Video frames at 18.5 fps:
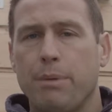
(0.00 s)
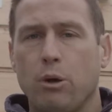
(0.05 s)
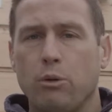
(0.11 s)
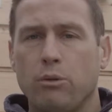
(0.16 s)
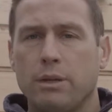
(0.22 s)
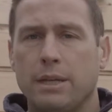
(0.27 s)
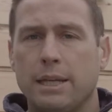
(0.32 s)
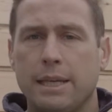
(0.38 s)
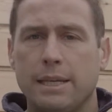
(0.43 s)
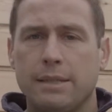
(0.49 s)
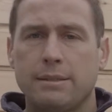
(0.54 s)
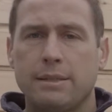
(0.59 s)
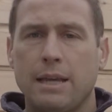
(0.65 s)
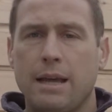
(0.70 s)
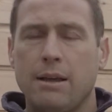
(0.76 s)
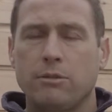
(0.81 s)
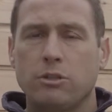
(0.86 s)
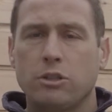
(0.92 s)
both knees
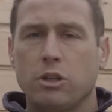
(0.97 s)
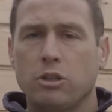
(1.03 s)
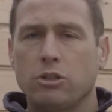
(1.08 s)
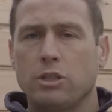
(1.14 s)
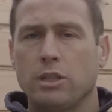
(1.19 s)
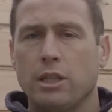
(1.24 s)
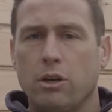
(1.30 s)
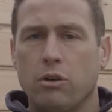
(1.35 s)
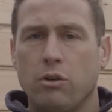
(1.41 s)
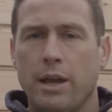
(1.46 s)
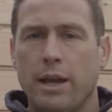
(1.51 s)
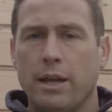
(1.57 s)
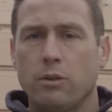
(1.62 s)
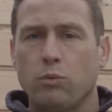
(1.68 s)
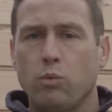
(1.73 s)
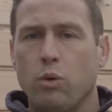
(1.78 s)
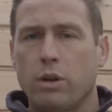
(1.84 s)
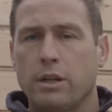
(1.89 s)
down, touching the
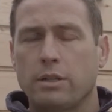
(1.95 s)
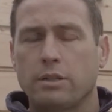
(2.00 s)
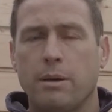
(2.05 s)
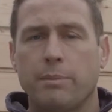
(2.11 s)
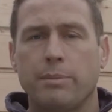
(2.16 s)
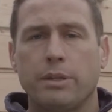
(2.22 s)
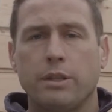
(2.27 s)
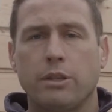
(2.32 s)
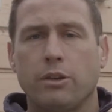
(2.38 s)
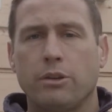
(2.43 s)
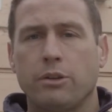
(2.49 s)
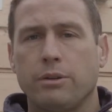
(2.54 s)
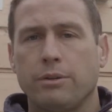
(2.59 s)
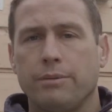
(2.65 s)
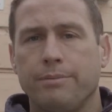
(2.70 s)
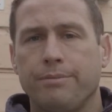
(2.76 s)
ground, one on top of the other.